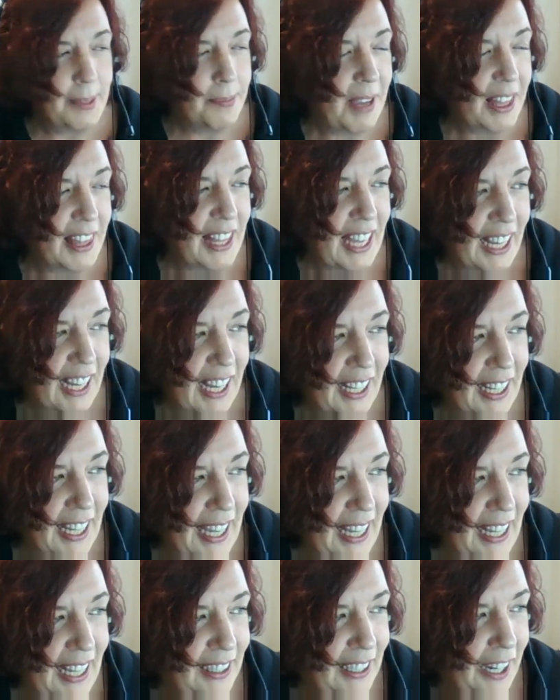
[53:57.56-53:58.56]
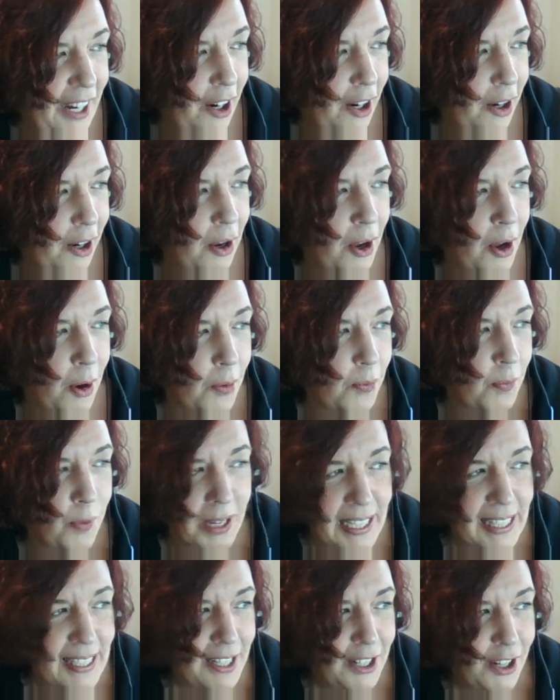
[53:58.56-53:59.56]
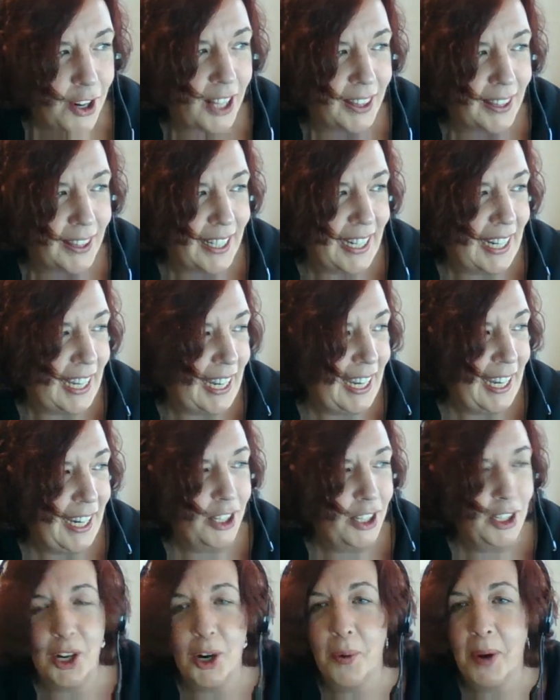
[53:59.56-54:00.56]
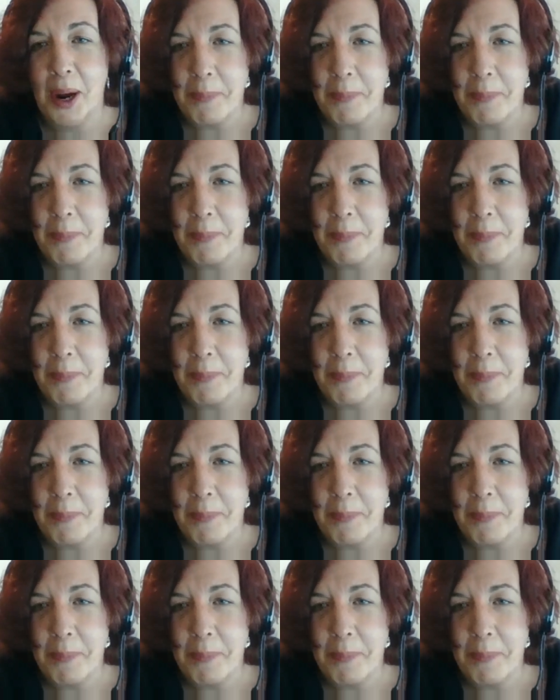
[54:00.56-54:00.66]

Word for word: of King Lear. Oh, reason not the need. You know, our basis